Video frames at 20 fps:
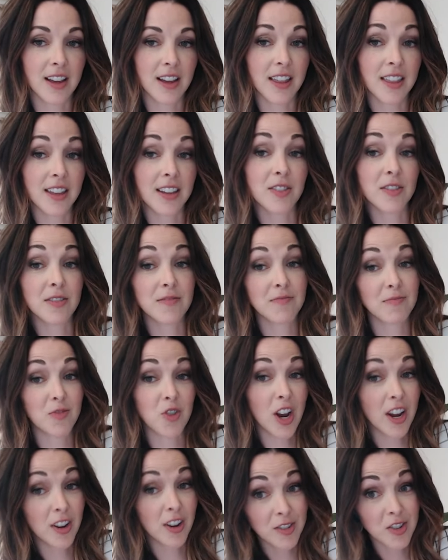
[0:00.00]
I think
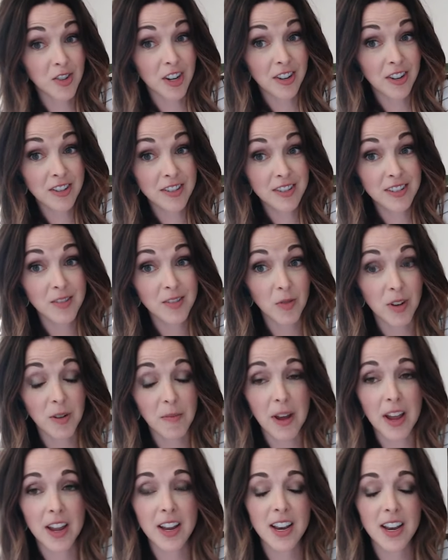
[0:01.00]
Triangle Jitters is one of
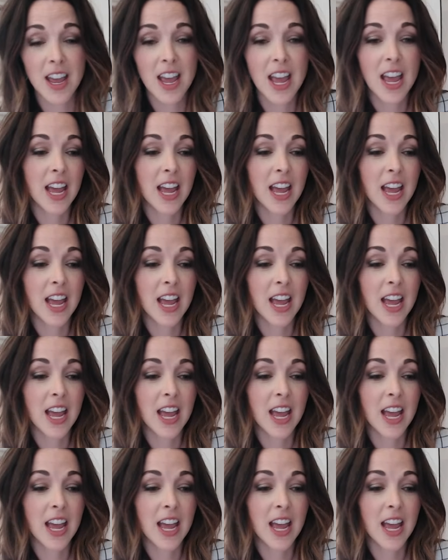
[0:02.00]
mine.